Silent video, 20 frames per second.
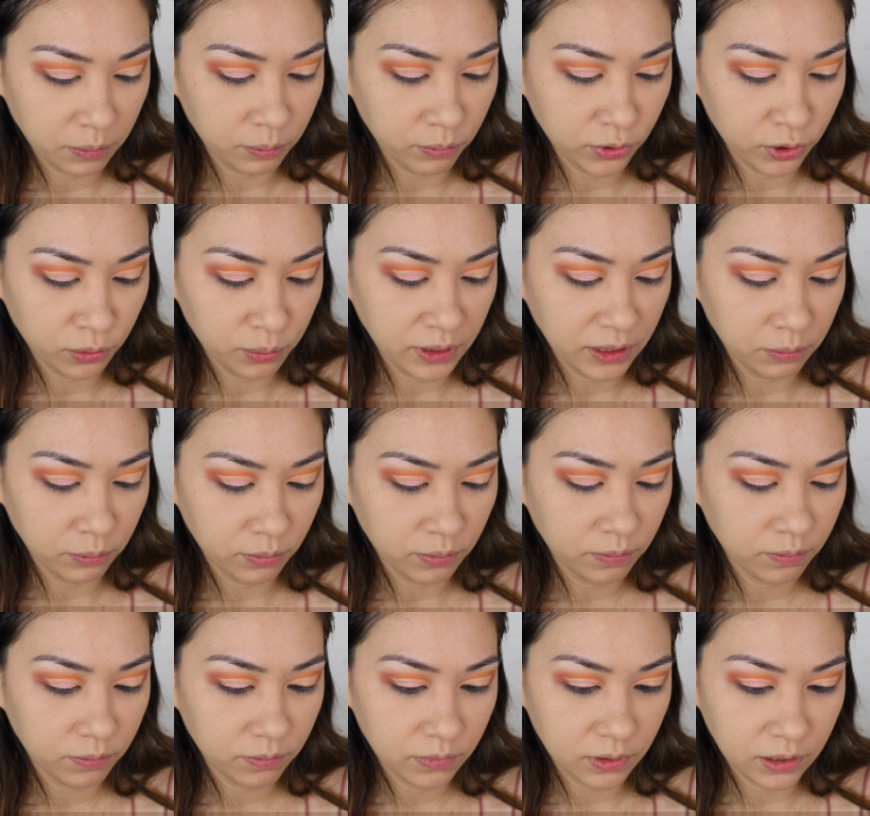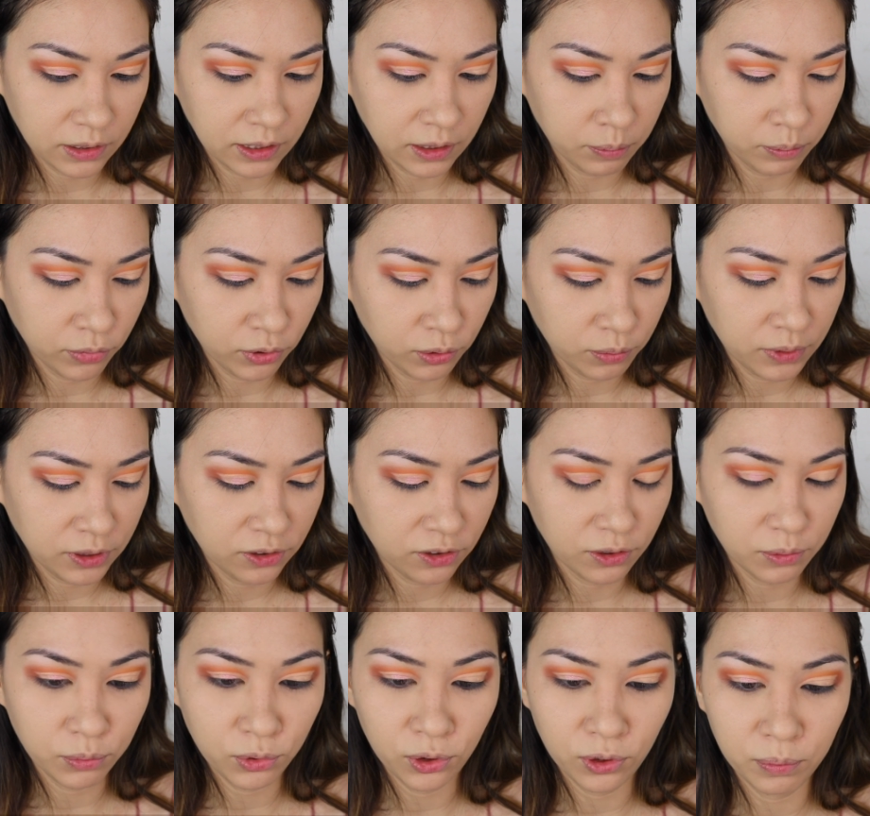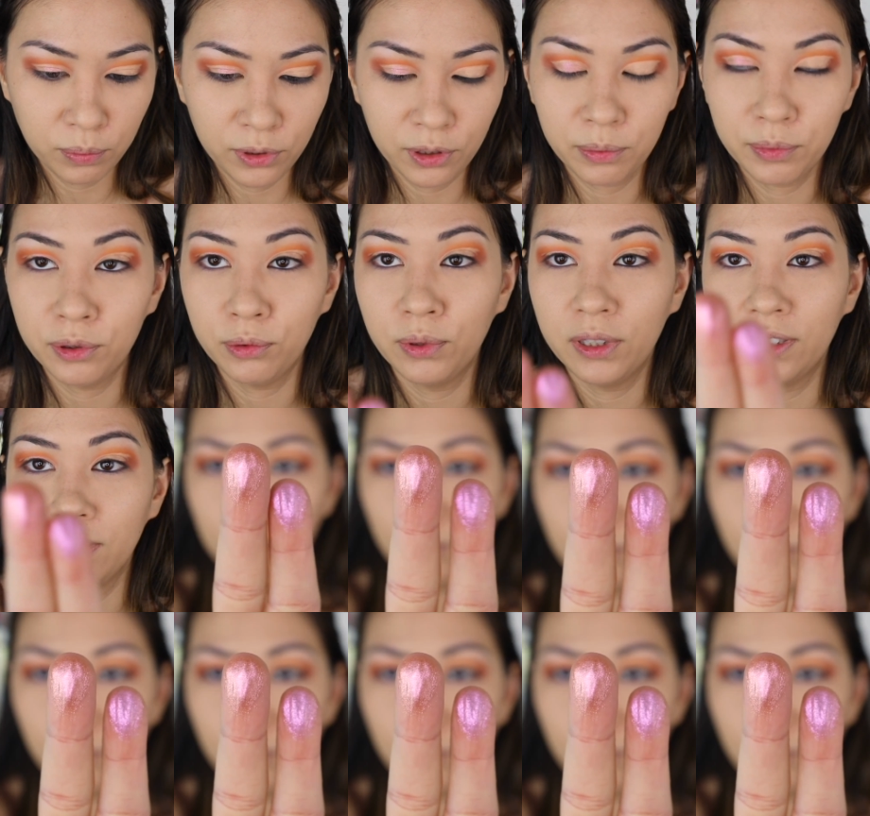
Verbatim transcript: and Blooming. Again, Blooming is the more purple one.